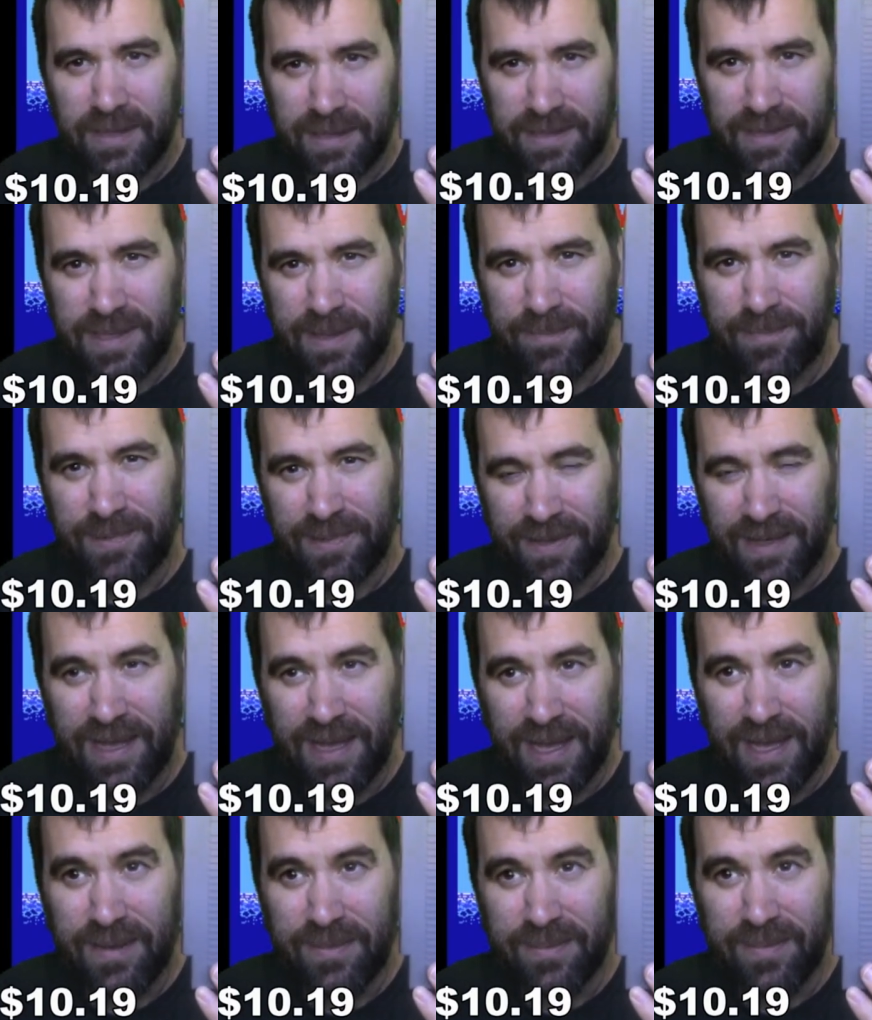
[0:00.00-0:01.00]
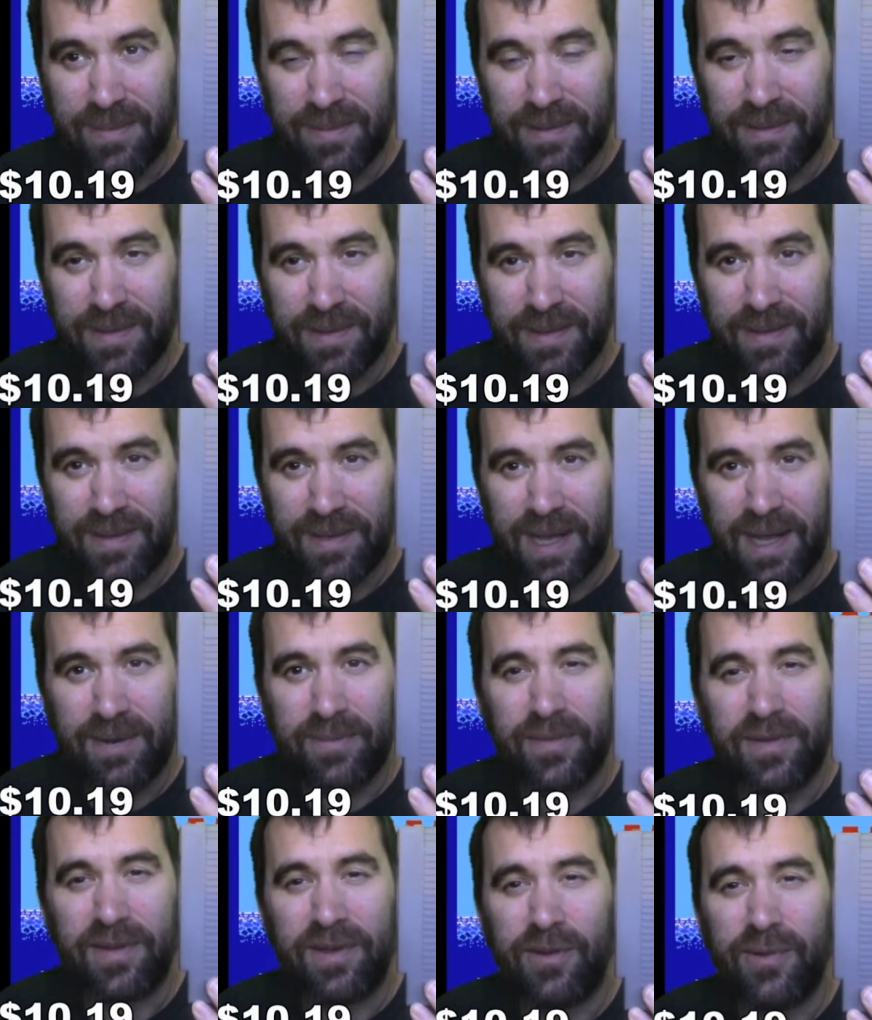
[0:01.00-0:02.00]
simple game,
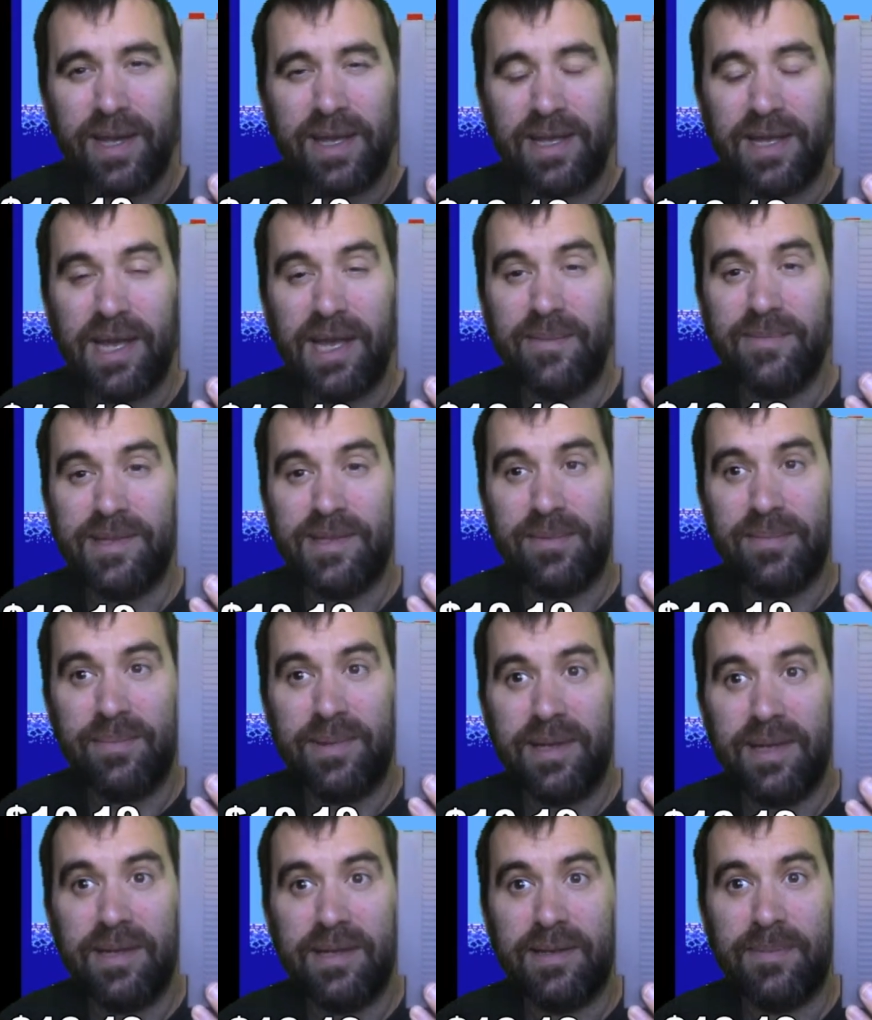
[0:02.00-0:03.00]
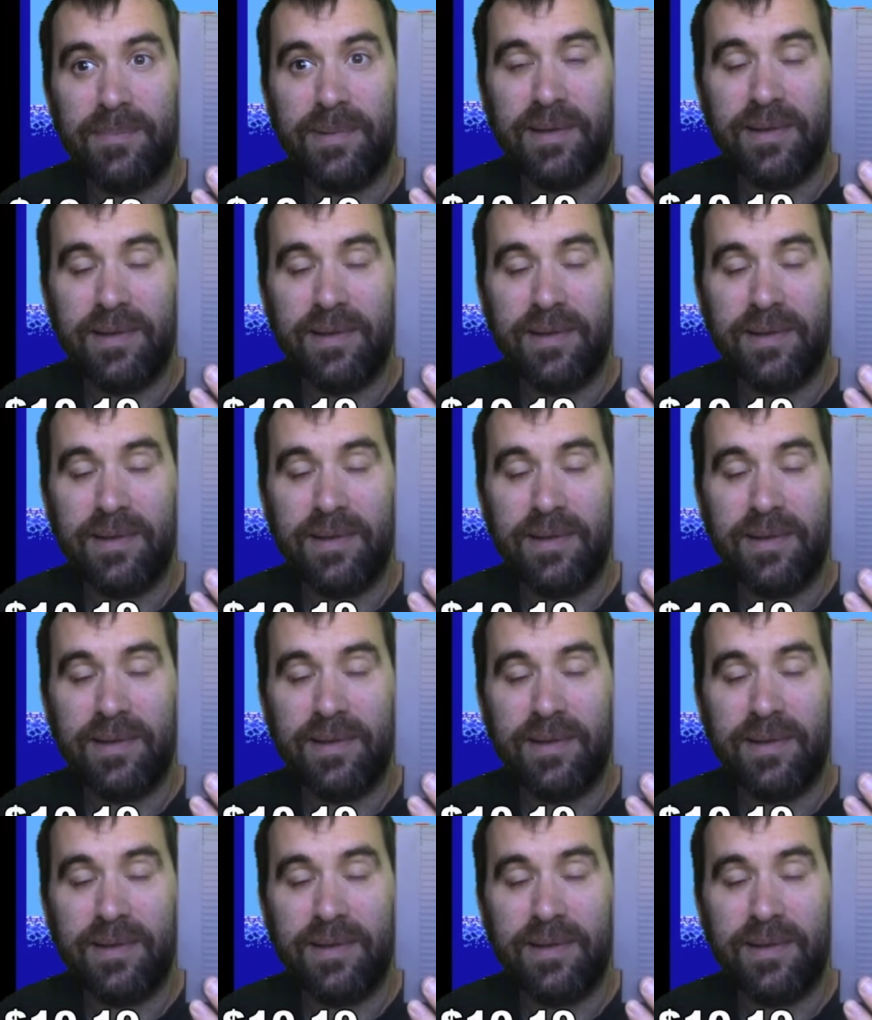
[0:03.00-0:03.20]
kind of a quick game to beat.